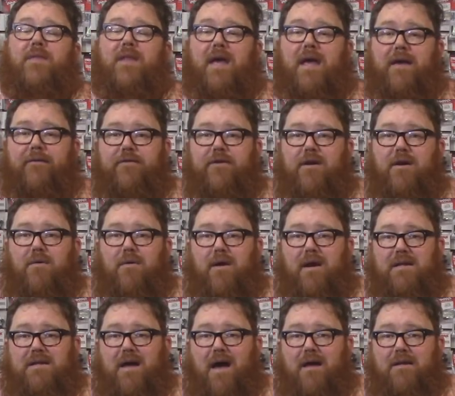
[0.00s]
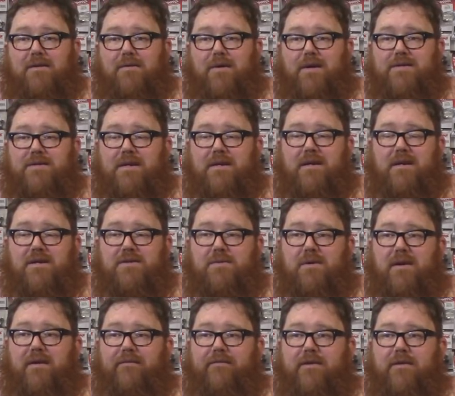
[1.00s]
If you don't want to talk to us and you just
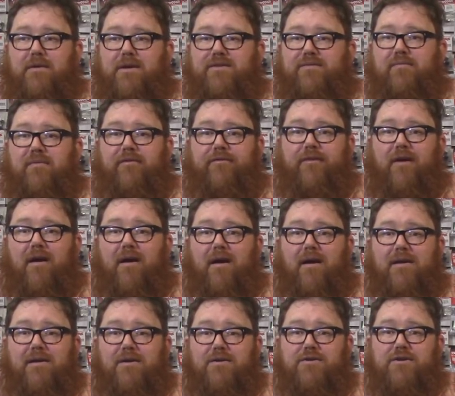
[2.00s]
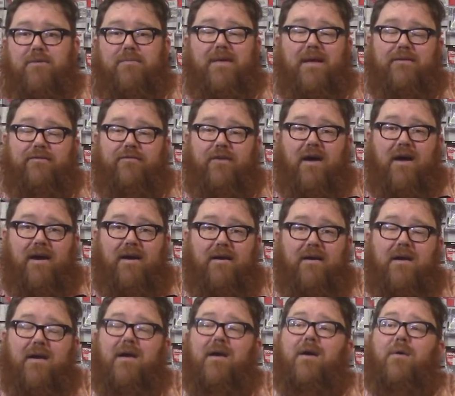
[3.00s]
want to view us from afar on YouTube, that's fine.